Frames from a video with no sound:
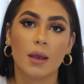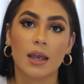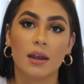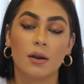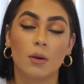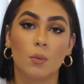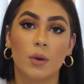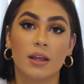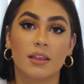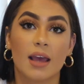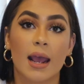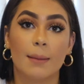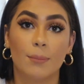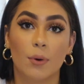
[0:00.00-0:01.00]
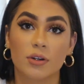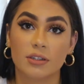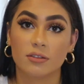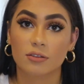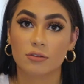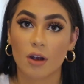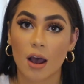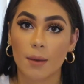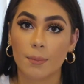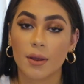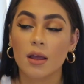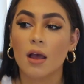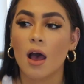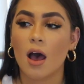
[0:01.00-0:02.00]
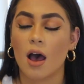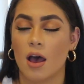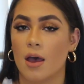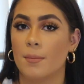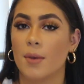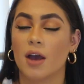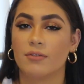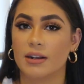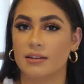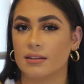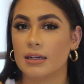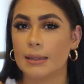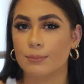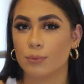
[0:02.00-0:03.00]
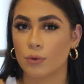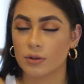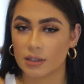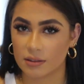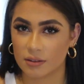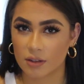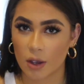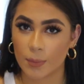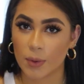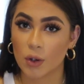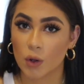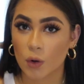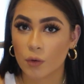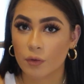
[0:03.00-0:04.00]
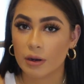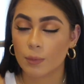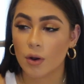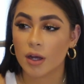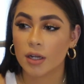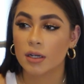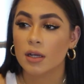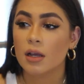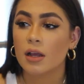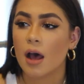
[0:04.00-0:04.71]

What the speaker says: in with a body scrub. I recently brought this Soap and Glory one.